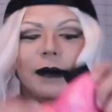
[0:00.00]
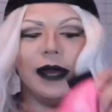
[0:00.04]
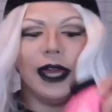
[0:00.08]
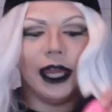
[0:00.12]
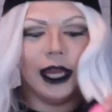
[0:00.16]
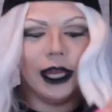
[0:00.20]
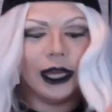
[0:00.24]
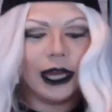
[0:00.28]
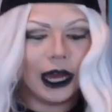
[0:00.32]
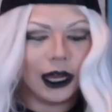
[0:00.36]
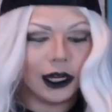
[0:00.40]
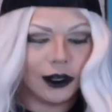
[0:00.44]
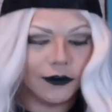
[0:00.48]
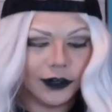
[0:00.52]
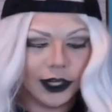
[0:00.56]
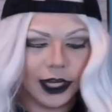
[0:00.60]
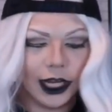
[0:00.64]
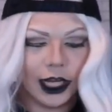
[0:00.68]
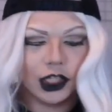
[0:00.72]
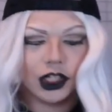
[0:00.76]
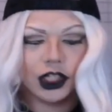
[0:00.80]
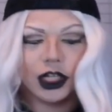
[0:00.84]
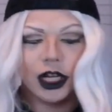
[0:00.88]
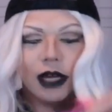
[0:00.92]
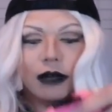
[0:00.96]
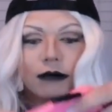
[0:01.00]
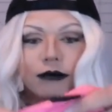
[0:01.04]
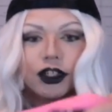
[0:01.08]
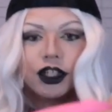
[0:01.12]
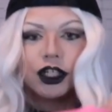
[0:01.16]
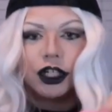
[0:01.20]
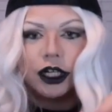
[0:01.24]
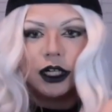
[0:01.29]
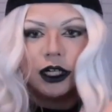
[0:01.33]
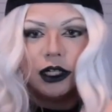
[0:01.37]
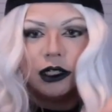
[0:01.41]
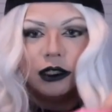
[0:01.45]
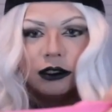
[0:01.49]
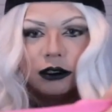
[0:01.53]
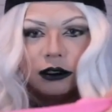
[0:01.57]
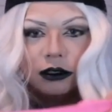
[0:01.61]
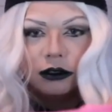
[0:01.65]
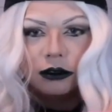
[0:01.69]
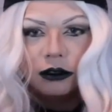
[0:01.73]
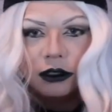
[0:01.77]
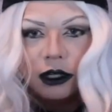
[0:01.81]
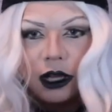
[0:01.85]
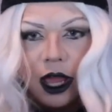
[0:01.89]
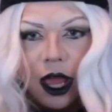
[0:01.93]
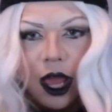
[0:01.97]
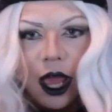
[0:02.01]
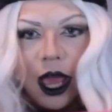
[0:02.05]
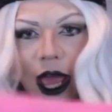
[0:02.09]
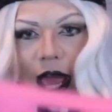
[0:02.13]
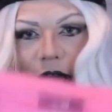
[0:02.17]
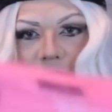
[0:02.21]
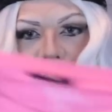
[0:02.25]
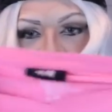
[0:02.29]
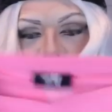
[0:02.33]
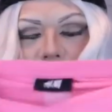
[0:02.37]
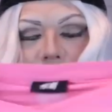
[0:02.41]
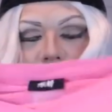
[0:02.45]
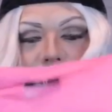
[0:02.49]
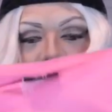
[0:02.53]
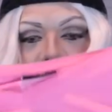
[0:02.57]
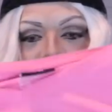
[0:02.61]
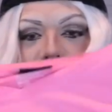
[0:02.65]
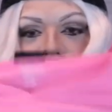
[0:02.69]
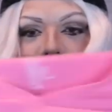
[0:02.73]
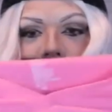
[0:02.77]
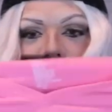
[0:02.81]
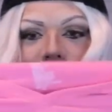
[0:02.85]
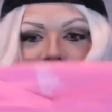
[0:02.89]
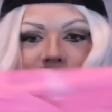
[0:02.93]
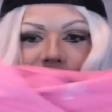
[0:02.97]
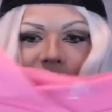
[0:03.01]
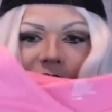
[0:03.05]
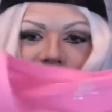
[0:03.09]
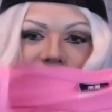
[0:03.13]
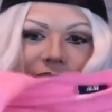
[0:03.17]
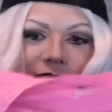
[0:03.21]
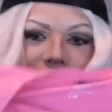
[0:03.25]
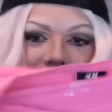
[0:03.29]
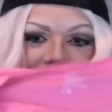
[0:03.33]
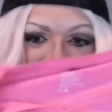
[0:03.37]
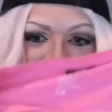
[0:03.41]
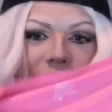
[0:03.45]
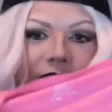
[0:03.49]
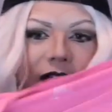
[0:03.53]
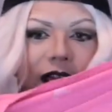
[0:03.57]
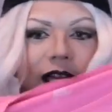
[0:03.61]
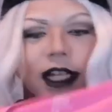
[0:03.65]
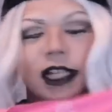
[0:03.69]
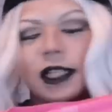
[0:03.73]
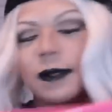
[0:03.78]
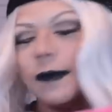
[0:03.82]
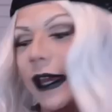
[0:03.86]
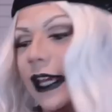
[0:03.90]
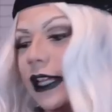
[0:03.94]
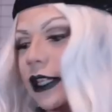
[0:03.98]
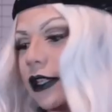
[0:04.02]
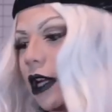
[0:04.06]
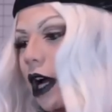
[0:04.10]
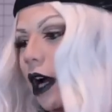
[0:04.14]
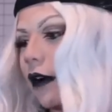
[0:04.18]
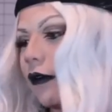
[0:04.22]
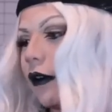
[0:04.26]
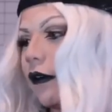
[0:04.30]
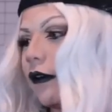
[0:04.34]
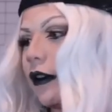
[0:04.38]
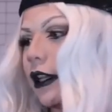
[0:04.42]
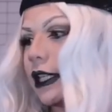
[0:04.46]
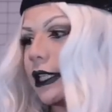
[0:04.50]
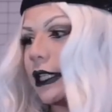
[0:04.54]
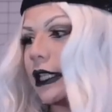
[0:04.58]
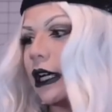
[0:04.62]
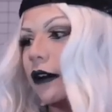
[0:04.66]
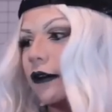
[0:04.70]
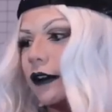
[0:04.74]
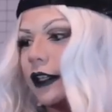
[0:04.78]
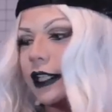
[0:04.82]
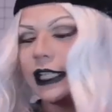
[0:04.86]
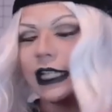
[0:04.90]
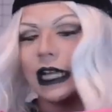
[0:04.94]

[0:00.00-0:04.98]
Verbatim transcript: made out of an H&M shirt and um, it says selfie and it's based off of the selfie